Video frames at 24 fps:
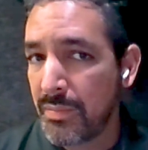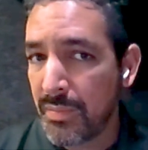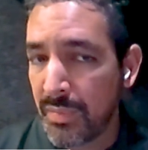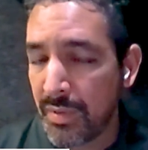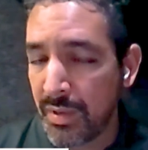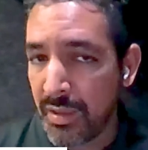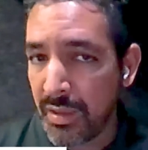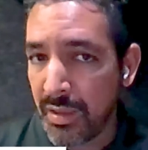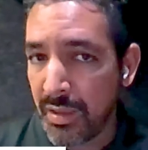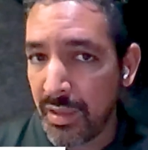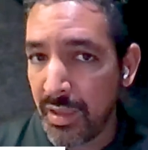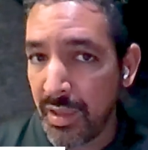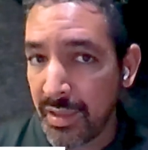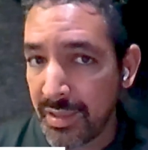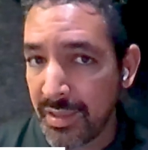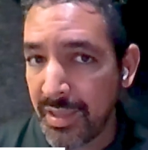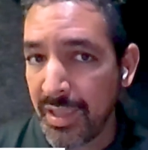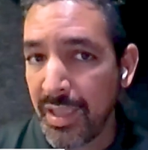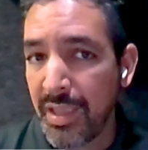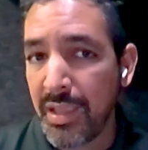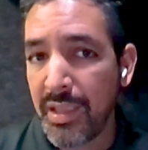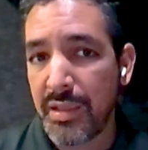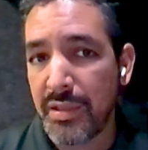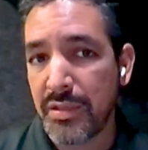
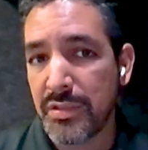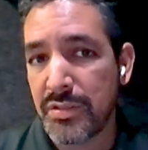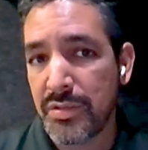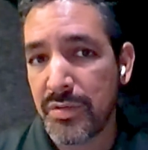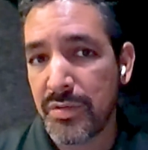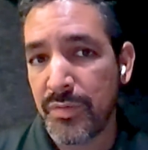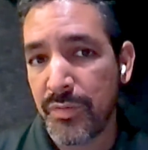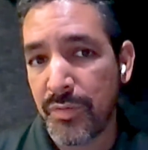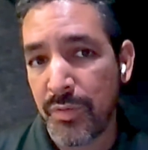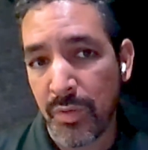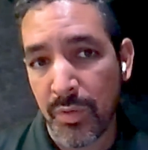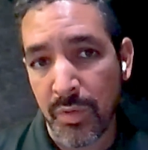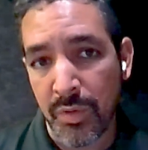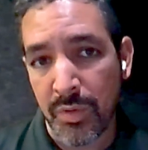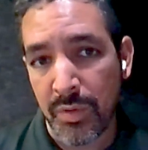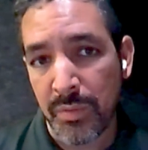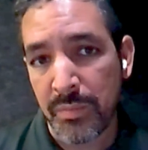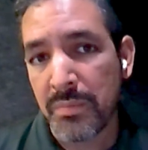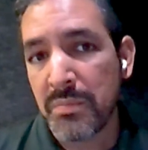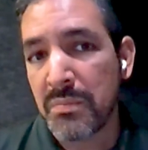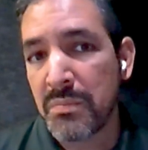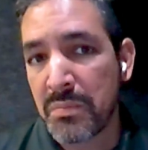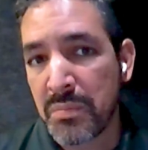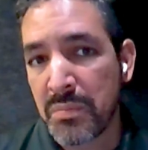engaged
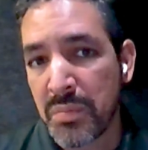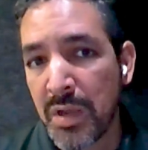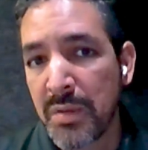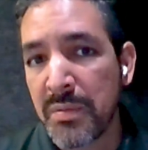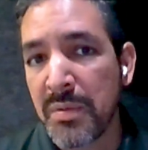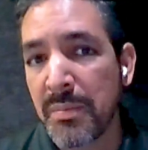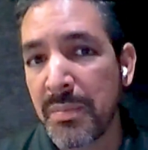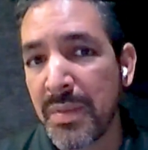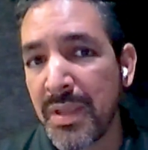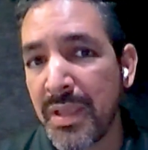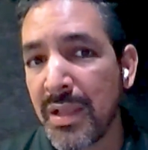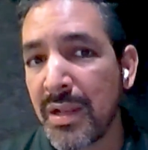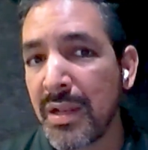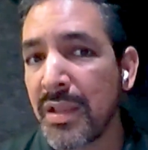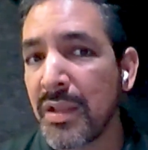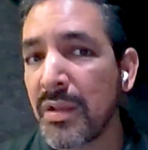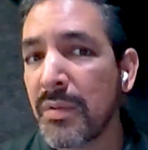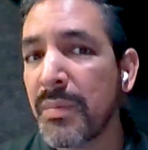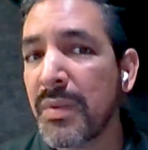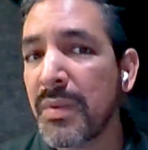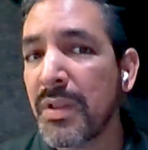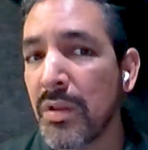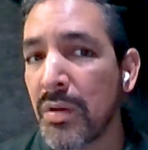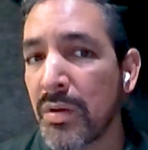for probably a
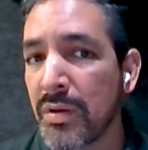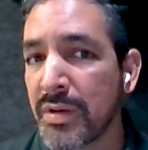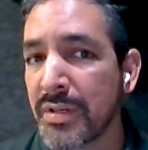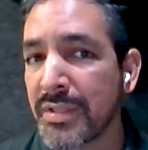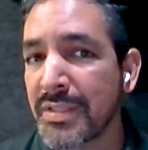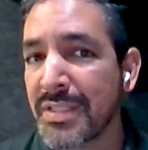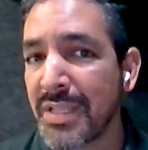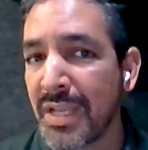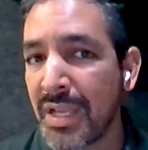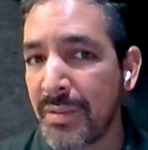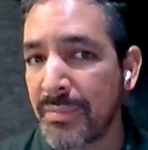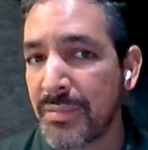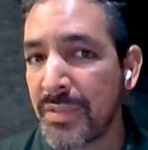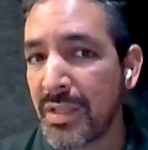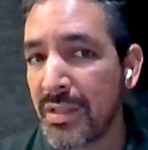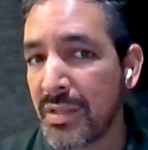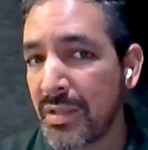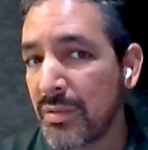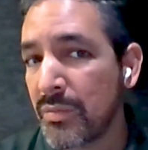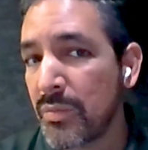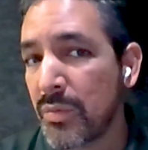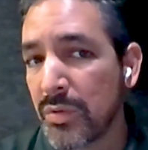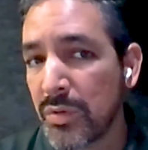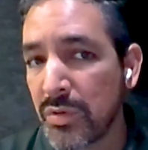little bit longer time
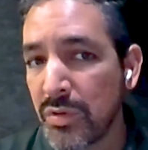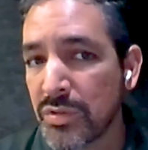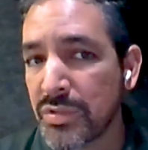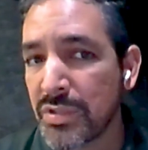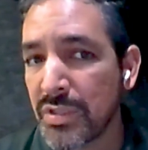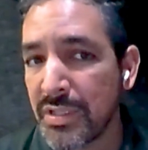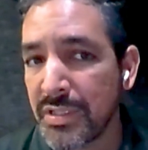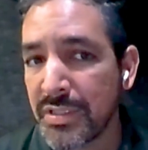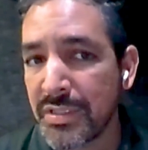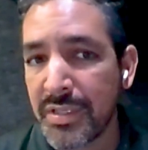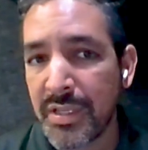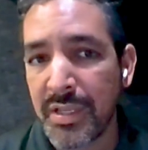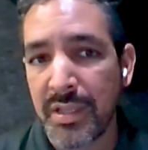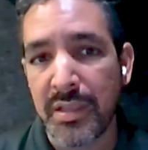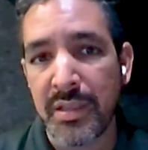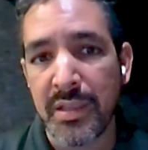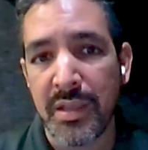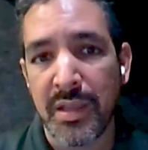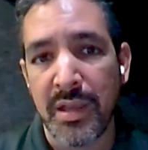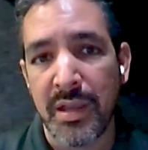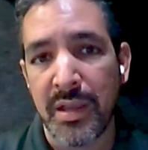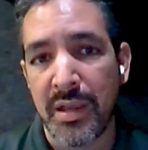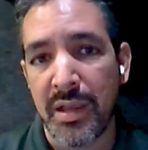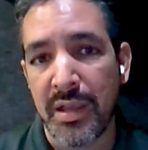than it would usually
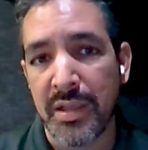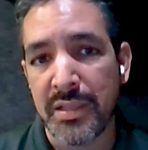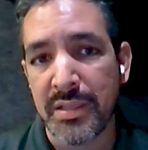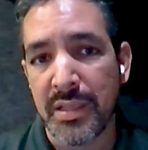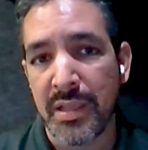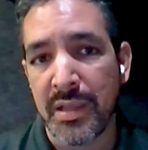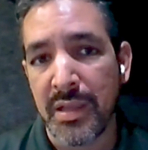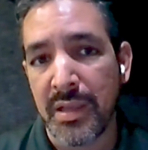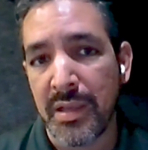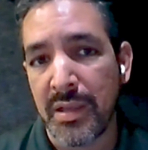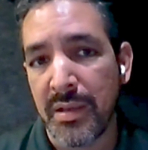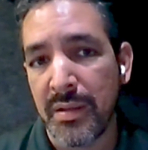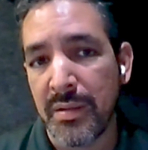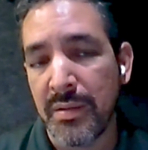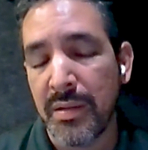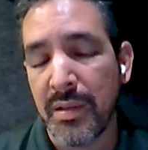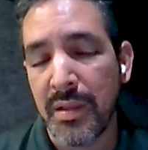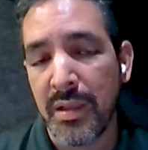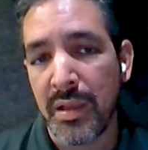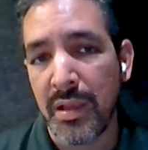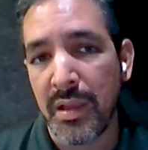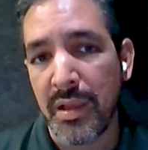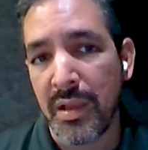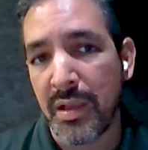take a
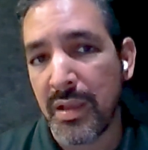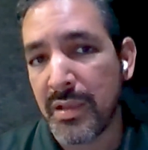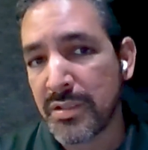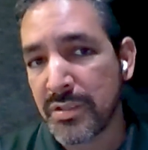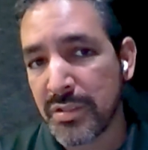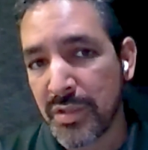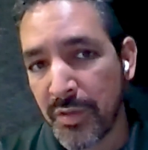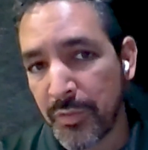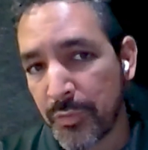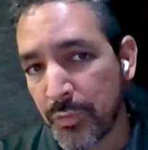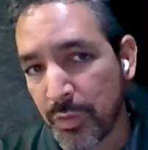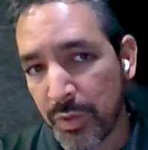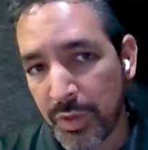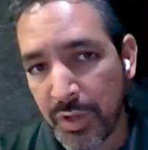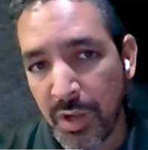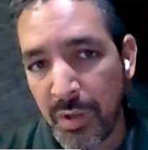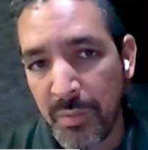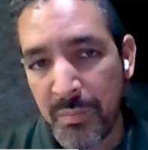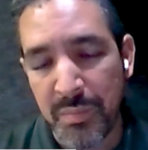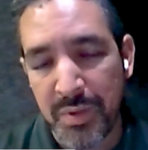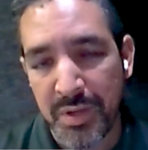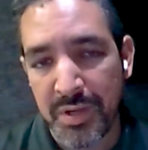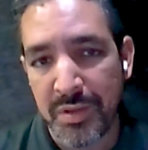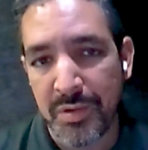software
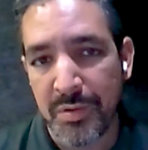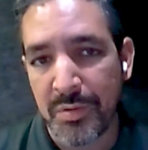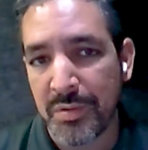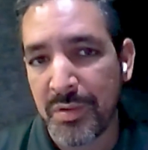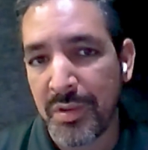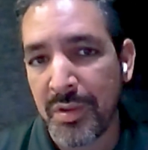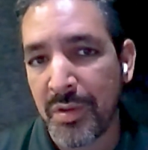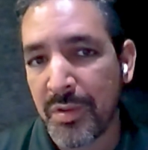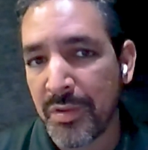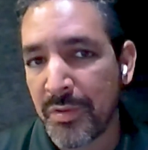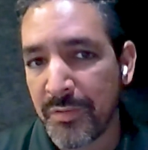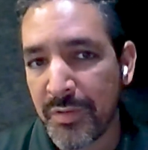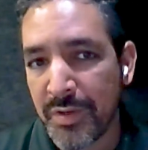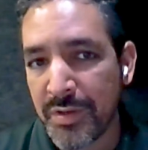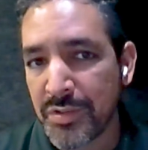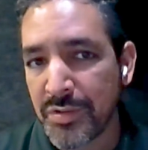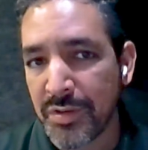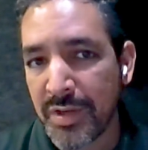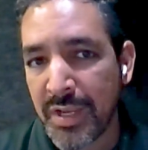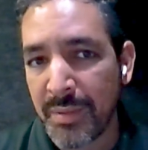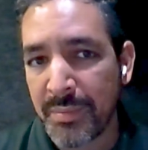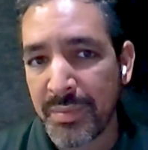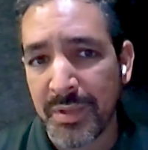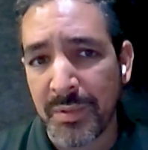company or the other
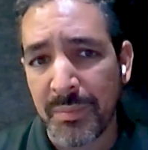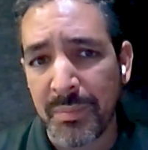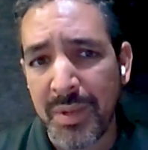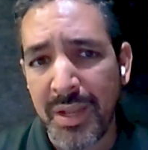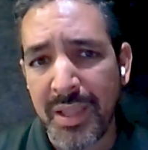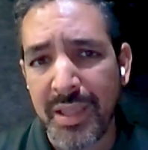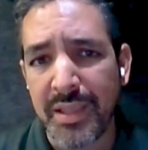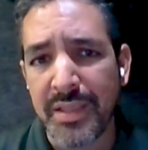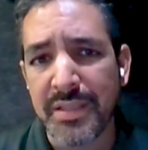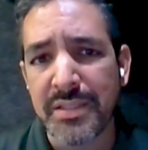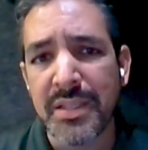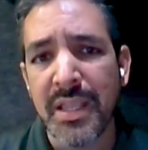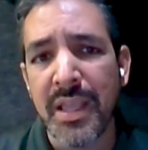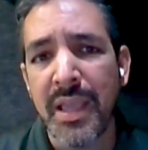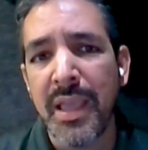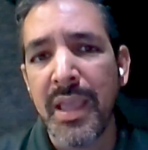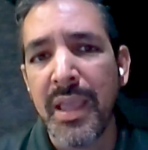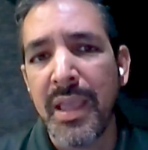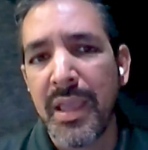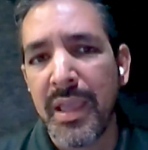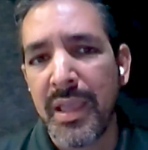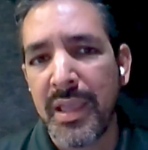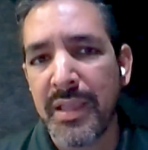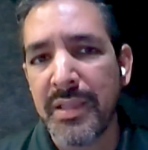venture capital plays,
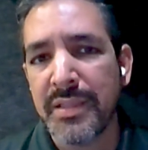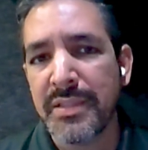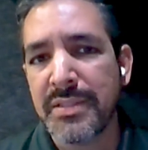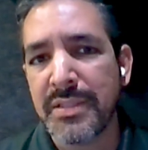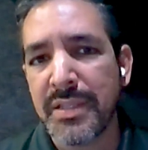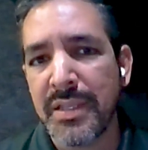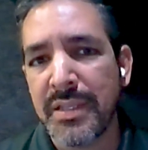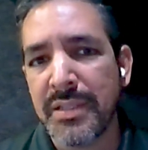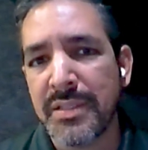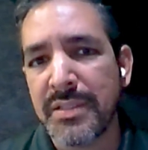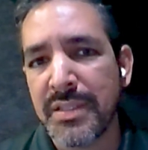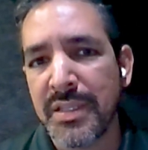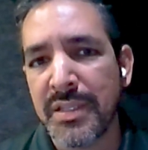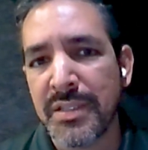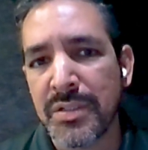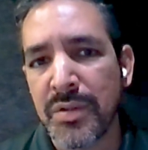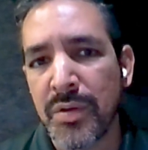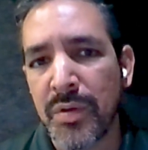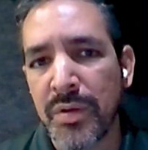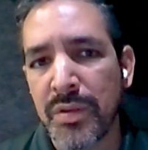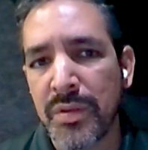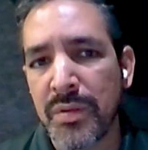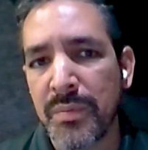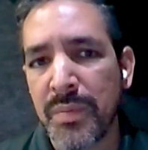it's
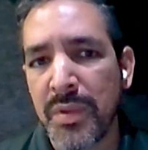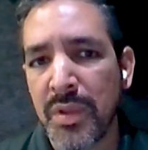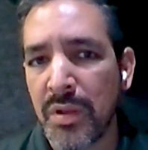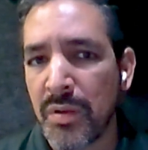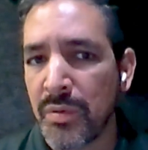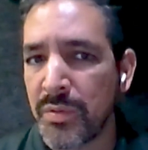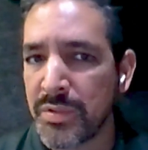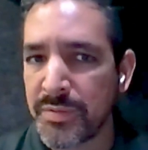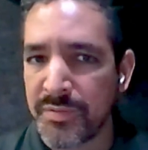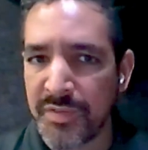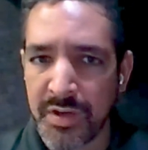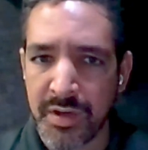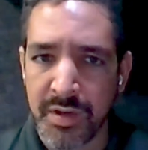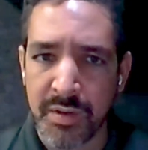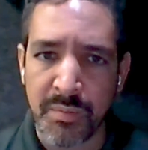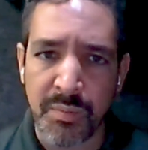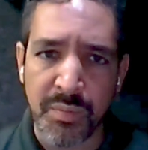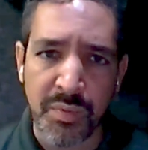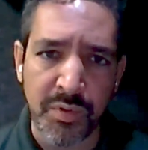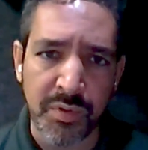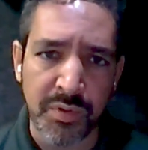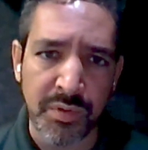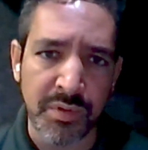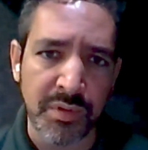going to be always very
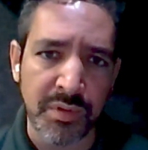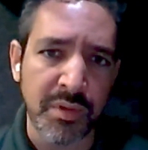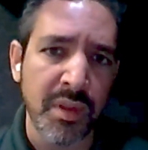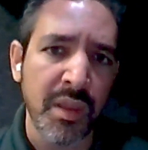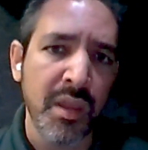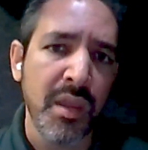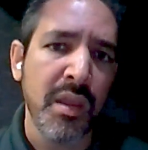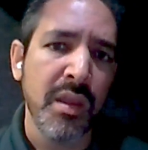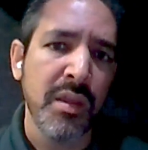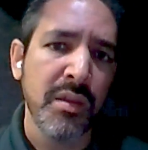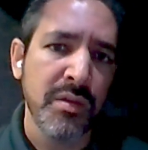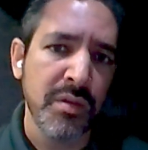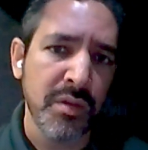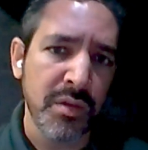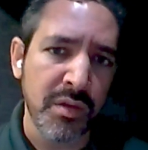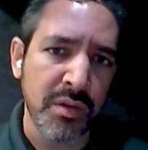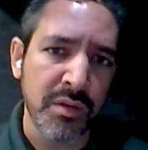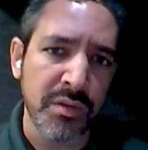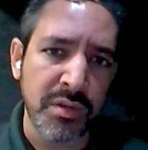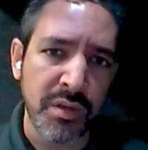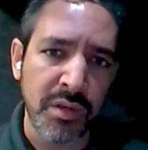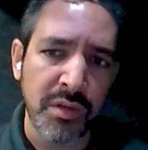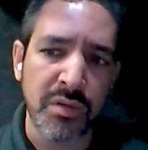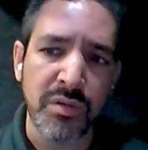important to
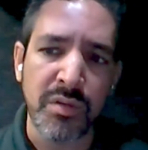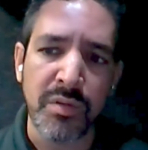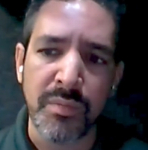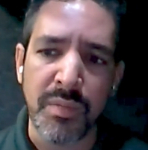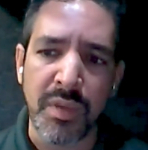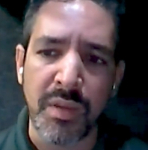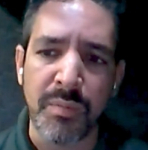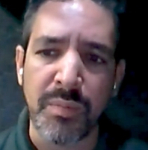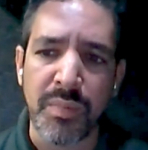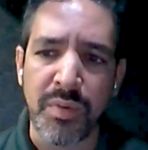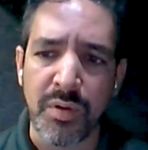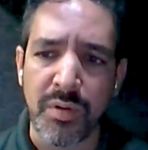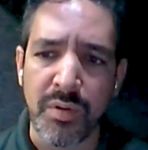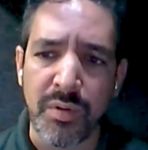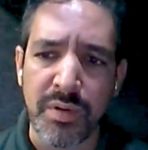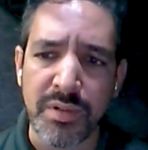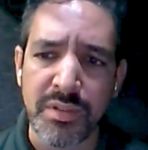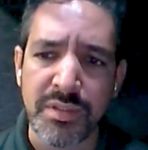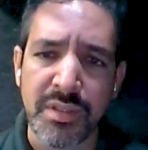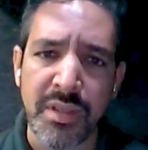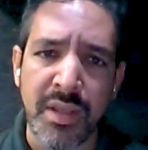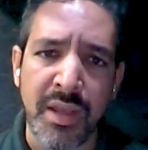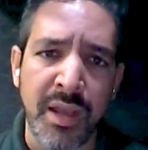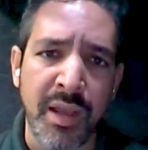continue to make
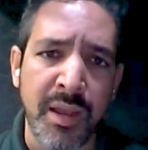progress.